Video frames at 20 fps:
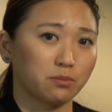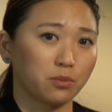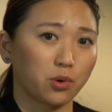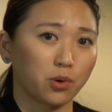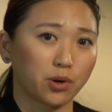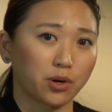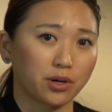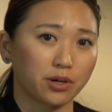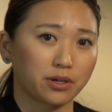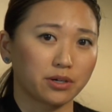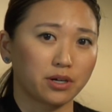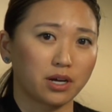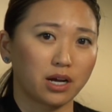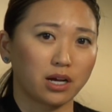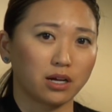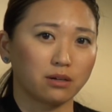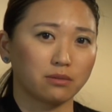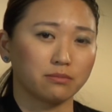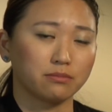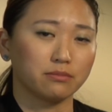more
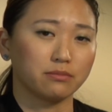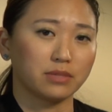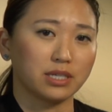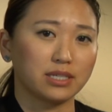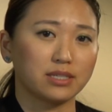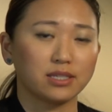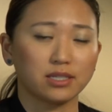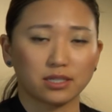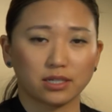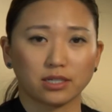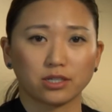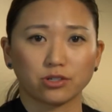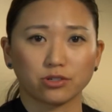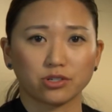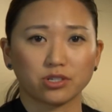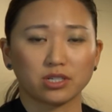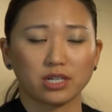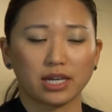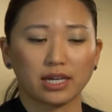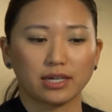easy to
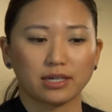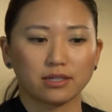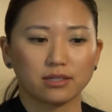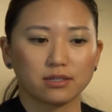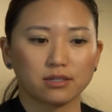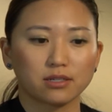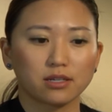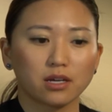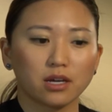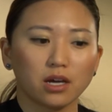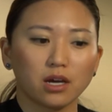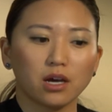understand,